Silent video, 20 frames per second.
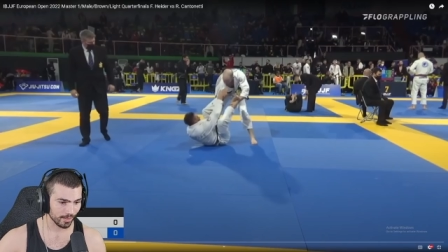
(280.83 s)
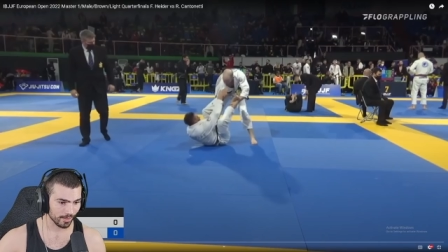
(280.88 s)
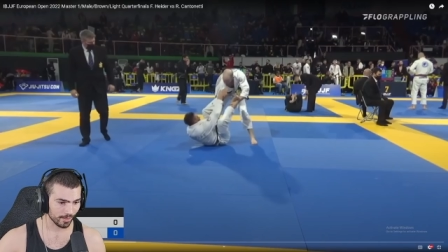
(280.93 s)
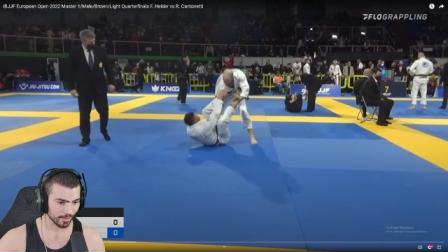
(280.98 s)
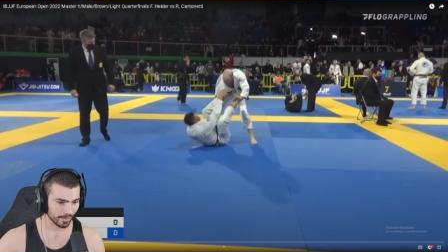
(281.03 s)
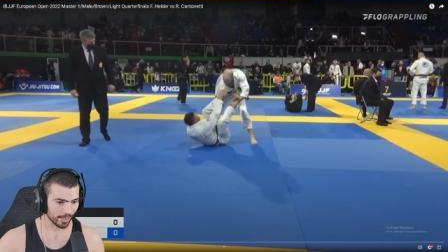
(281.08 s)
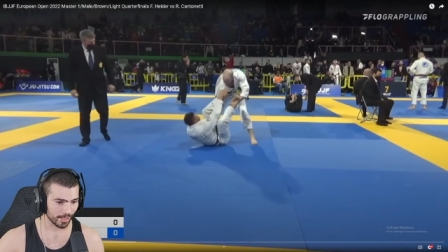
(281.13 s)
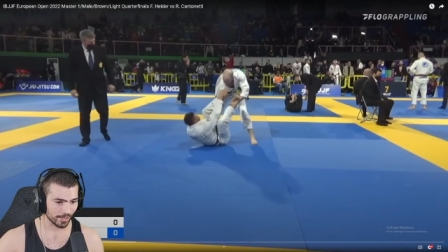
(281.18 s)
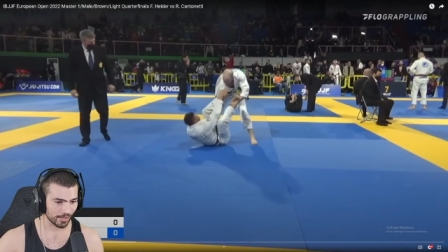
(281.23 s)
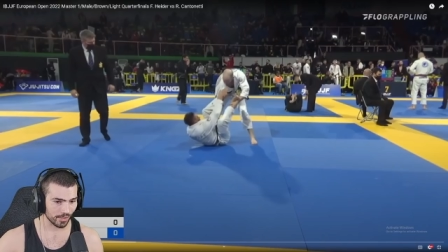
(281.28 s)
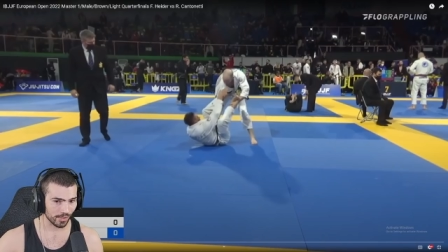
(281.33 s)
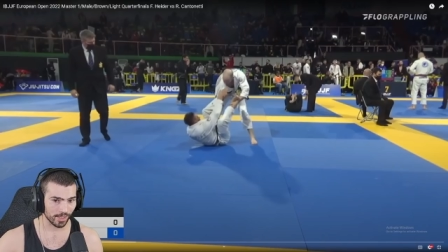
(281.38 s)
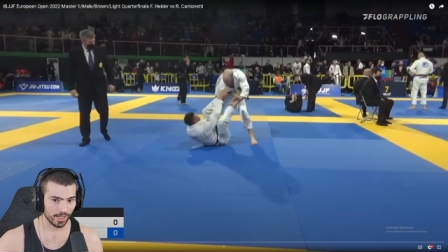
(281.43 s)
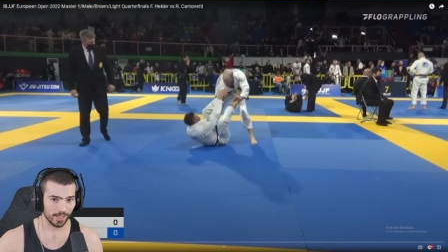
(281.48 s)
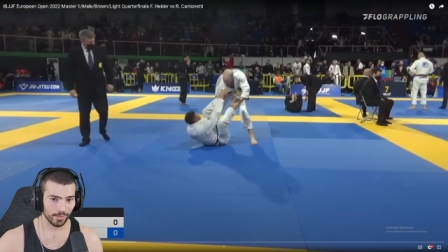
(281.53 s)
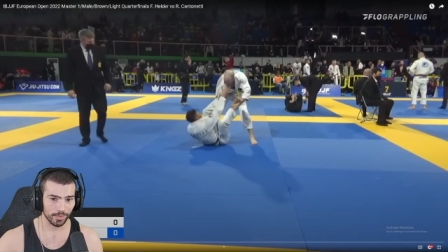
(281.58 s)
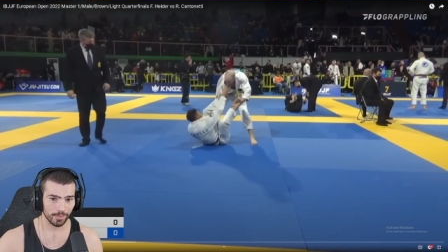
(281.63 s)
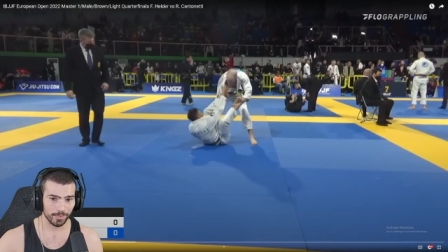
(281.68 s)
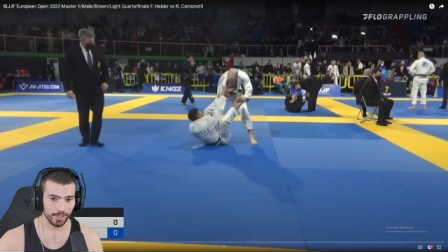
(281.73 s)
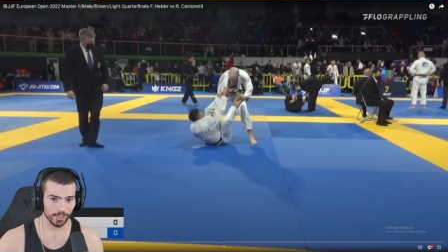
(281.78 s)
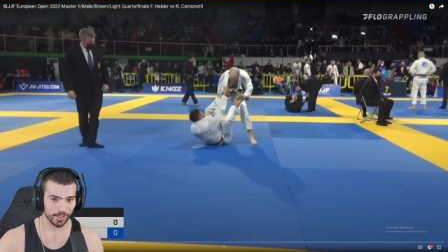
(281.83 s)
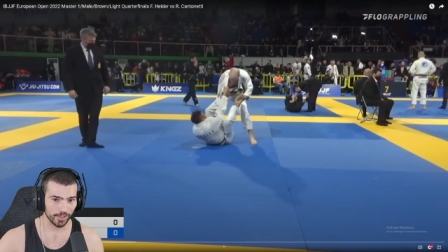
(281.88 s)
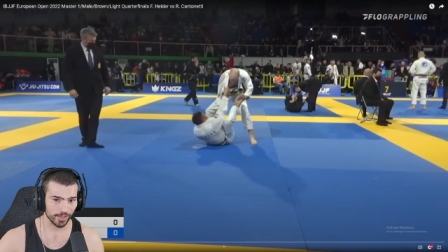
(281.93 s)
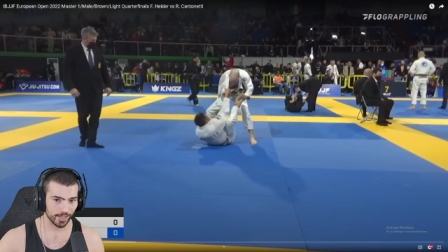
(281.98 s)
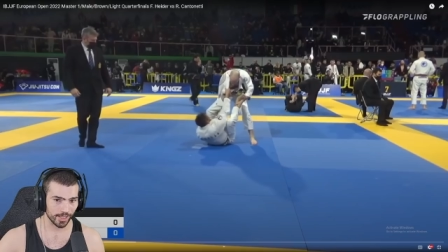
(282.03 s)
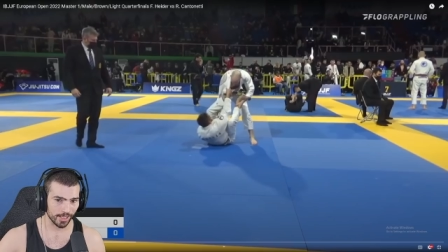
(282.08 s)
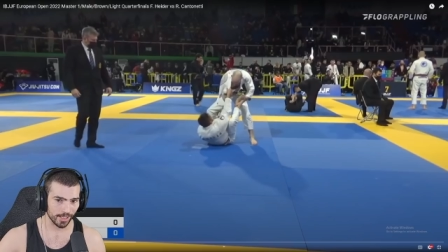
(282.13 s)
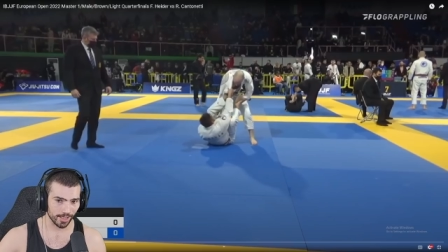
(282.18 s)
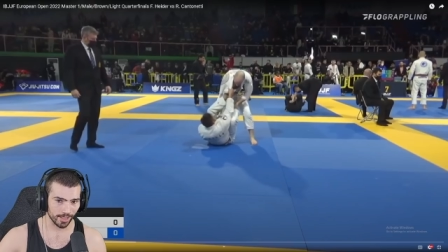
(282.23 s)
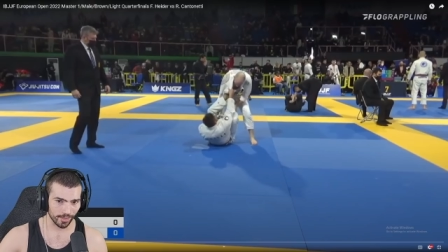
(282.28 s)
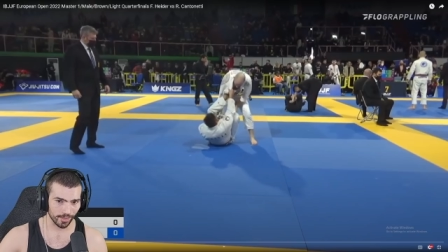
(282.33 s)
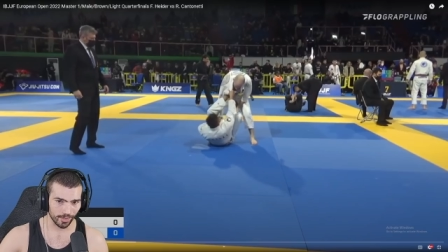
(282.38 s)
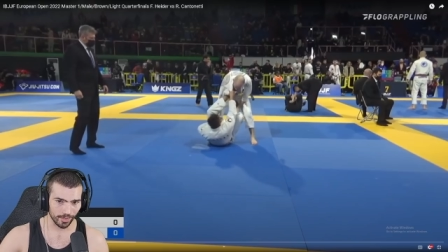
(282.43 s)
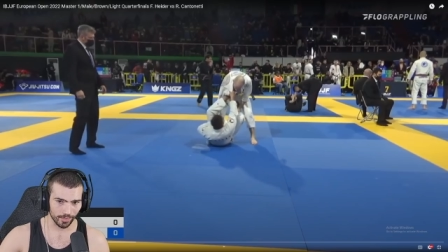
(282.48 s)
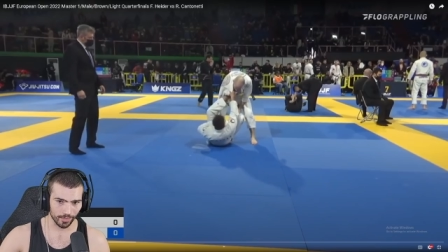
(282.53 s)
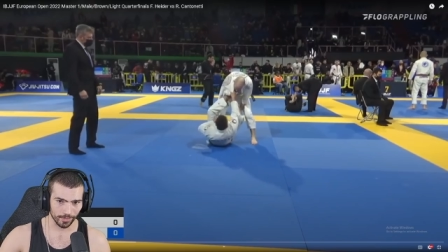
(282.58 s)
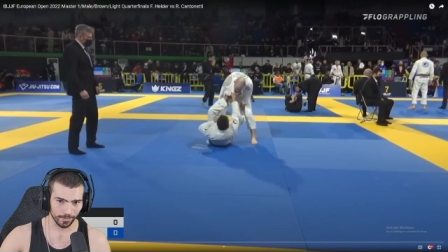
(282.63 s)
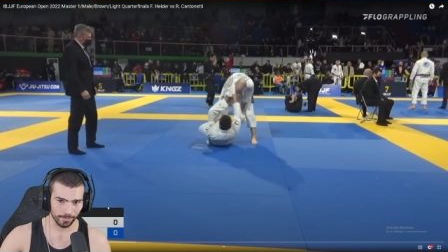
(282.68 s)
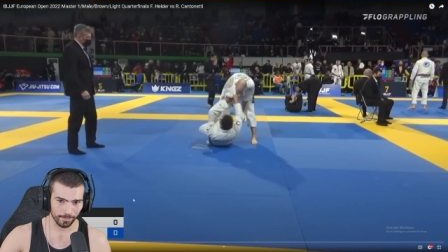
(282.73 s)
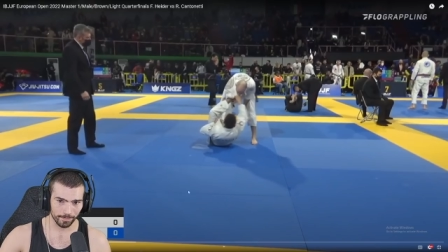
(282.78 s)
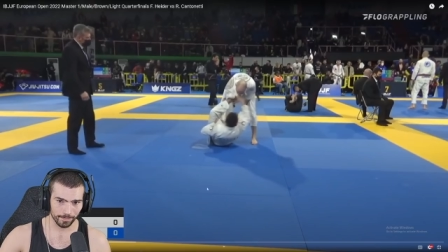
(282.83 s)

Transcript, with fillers: Okay, so that would be a good idea to do.